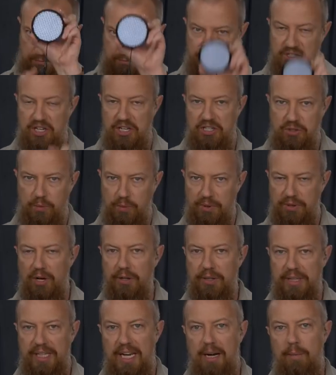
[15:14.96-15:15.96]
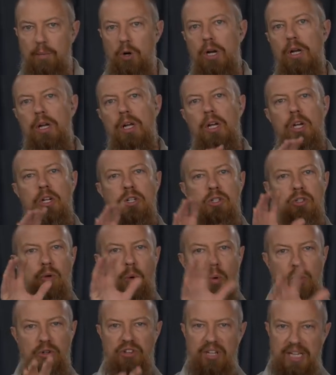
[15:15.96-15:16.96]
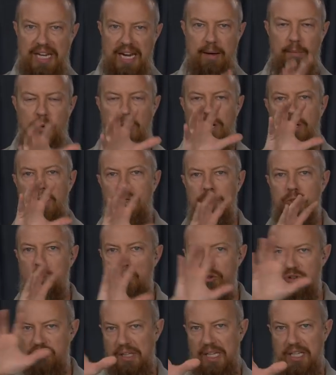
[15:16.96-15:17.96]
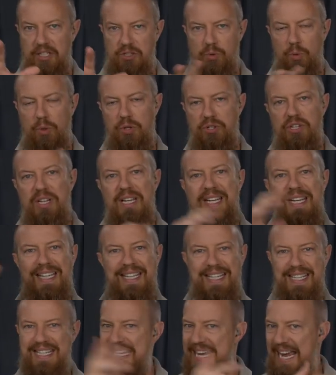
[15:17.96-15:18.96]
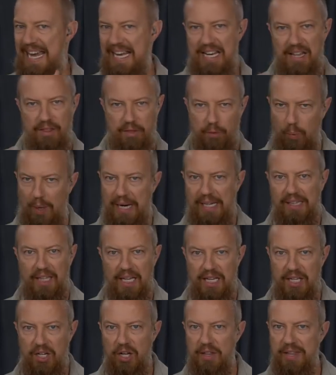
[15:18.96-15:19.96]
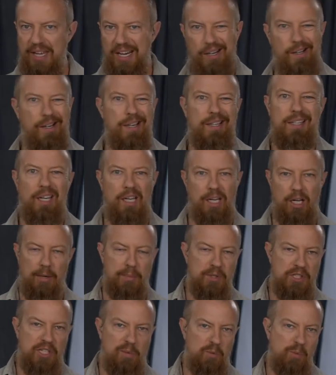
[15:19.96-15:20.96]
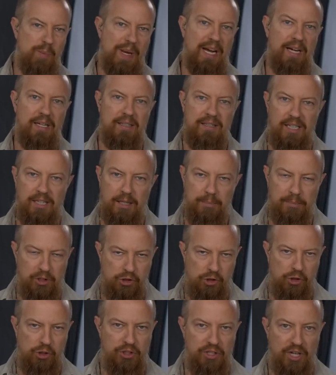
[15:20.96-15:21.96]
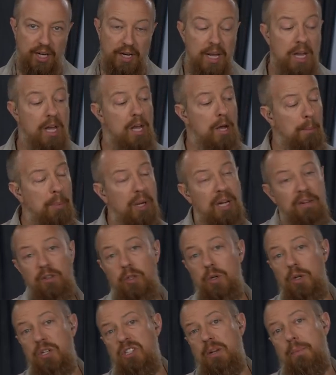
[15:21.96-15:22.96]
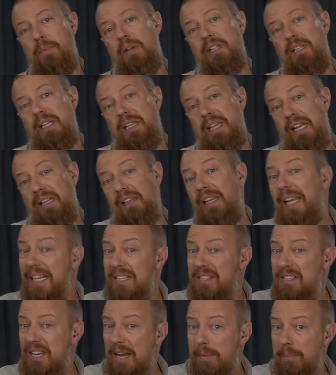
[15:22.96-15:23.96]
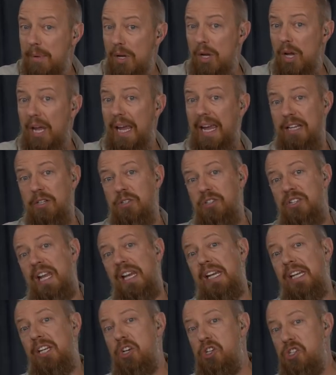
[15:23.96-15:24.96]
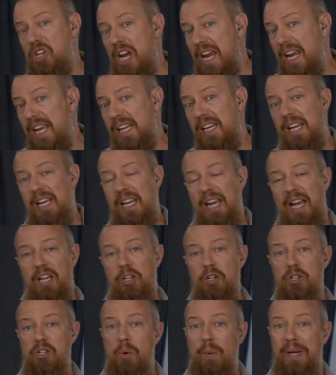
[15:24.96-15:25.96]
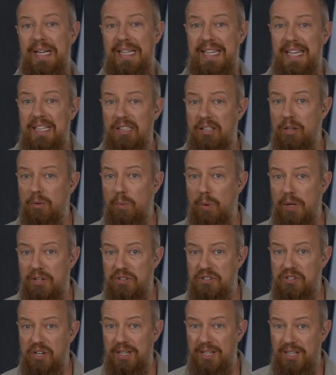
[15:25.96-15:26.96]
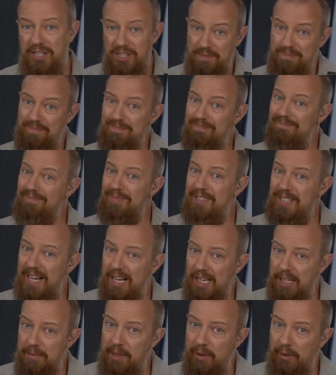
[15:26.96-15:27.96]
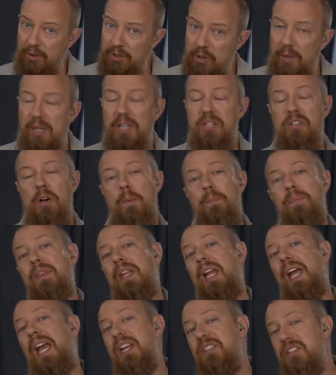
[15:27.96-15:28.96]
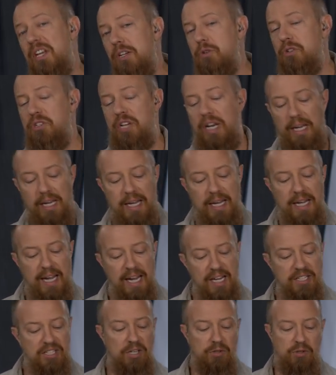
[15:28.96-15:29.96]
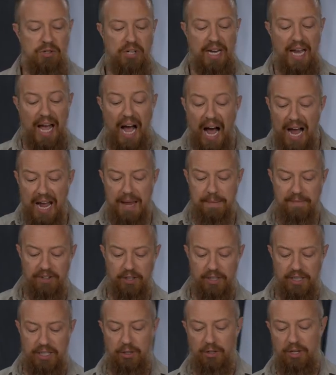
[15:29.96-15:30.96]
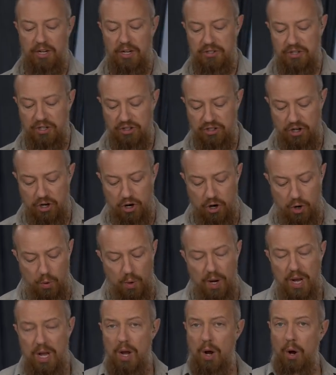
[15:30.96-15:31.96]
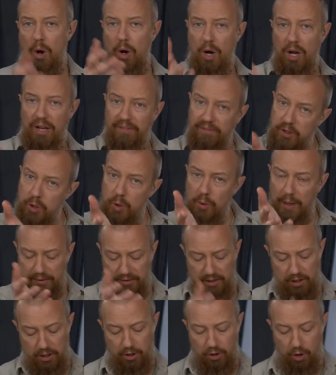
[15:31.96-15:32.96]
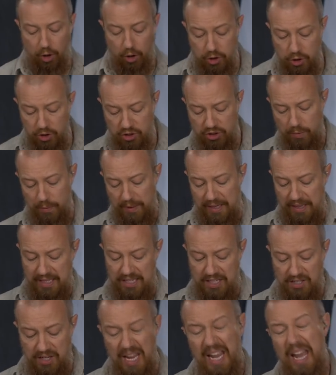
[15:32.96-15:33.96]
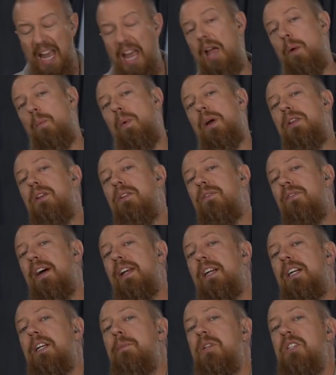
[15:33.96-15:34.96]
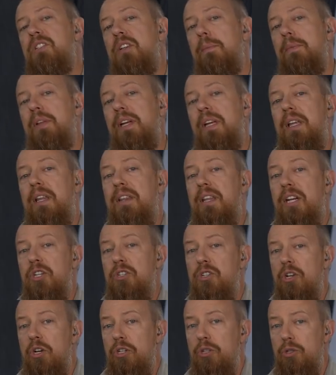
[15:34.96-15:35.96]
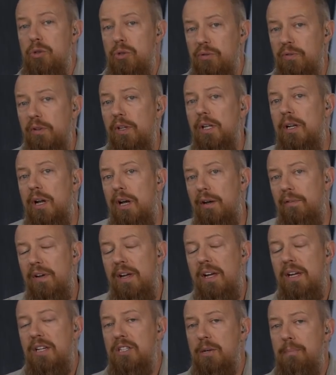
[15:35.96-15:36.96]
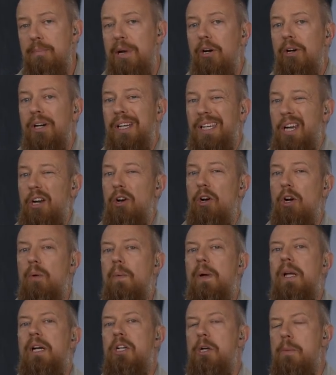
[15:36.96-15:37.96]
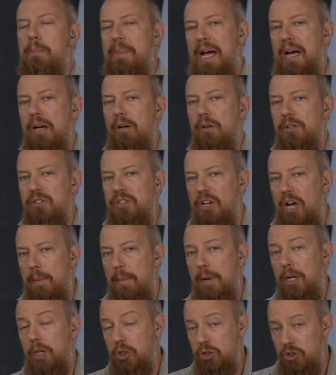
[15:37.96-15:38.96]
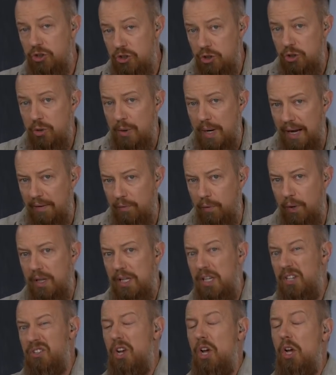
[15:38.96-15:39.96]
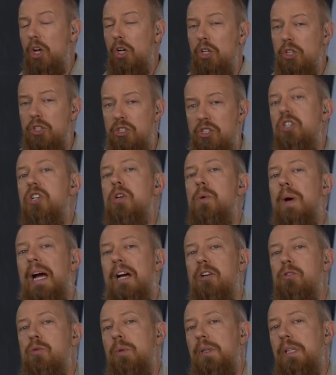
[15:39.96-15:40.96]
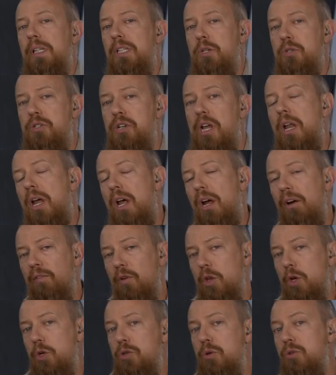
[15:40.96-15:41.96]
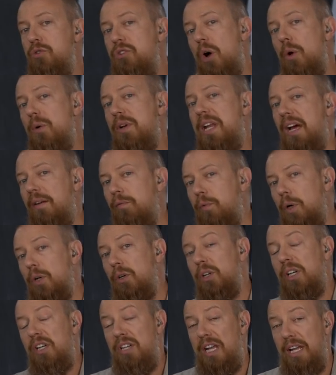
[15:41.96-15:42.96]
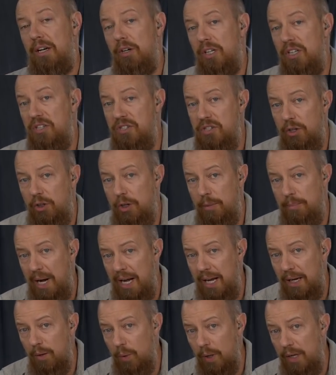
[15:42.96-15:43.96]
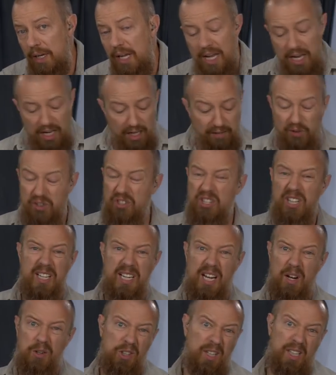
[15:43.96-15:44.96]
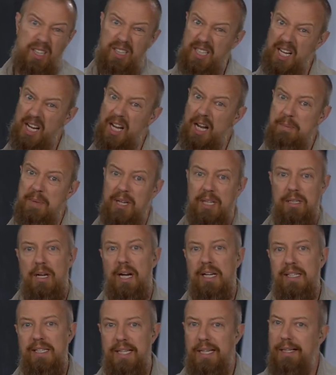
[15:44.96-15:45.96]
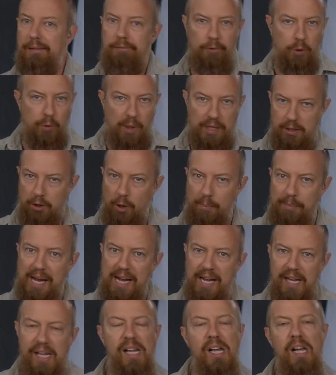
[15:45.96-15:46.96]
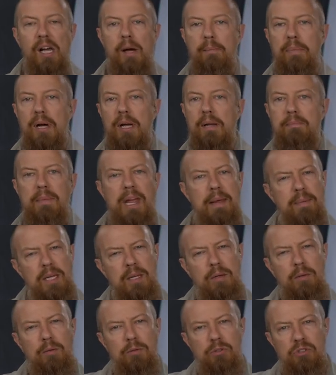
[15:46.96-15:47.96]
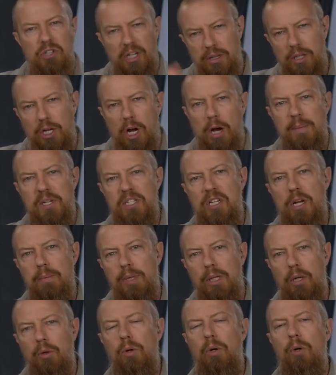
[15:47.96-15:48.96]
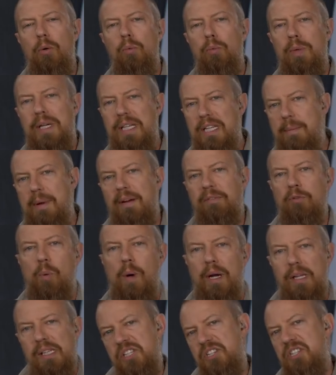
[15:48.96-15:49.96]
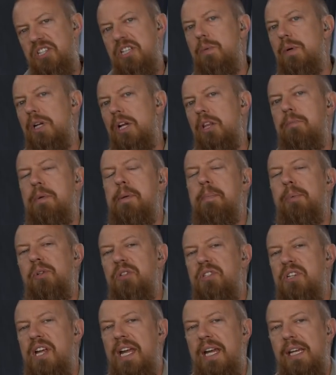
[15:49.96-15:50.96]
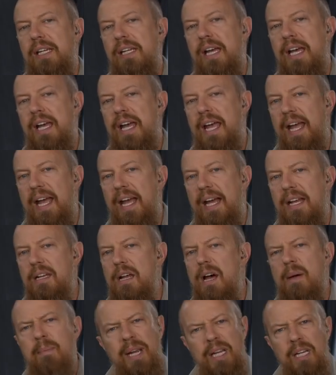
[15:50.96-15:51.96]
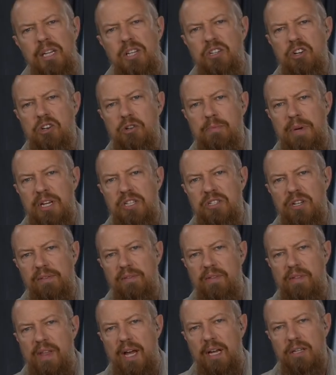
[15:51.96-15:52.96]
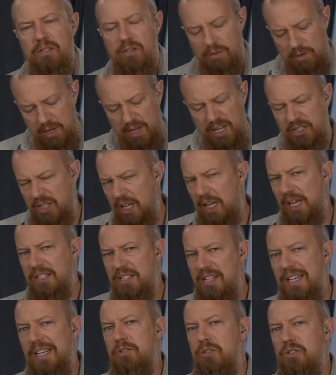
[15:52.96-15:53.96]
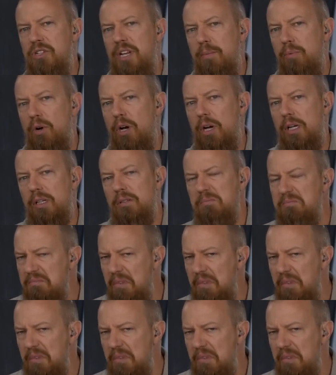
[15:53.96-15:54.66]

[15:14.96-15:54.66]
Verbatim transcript: disc on the camera, towards the light source, get the right light on there, take a couple steps back, take the picture, you're done. But if you're doing something like that landscape and you're standing in a shade and there's no way to get to where the sun is, you're not gonna be able to do it. So it's interesting, it's interesting. I am very curious to know if you out there are using one of these and whether you find it to be something that is useful enough to merit carrying around in your bag all the time. Do you have one of these? Do you actually use it? For those who don't have one and are considering buying one, if you've seen it now and you're like, yeah, I'm in, I need it, great, go buy it. But maybe check the comments down below. Read them after a while. Let's see what other people are saying and make a decision based off of that. So it's an interesting product,